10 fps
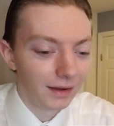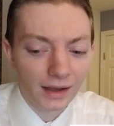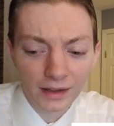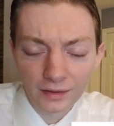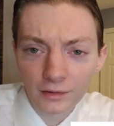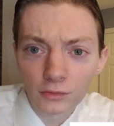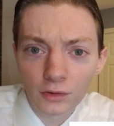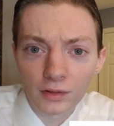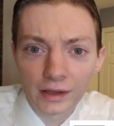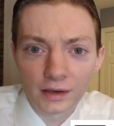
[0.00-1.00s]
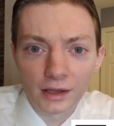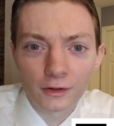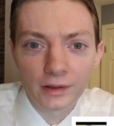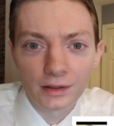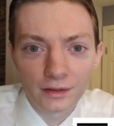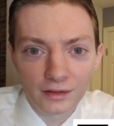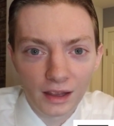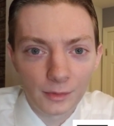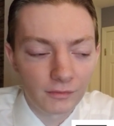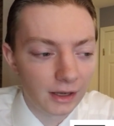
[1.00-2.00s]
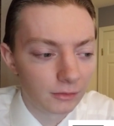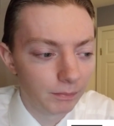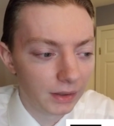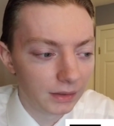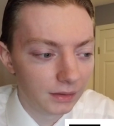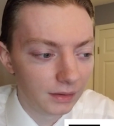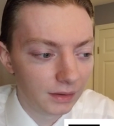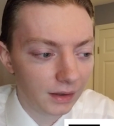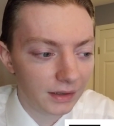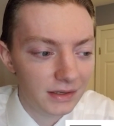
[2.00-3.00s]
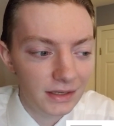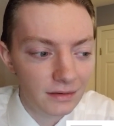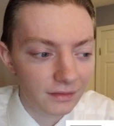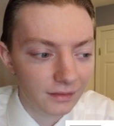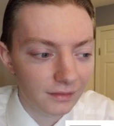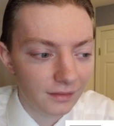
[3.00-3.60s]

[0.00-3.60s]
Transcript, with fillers: I guess I don't look like an alien this time around, but I eat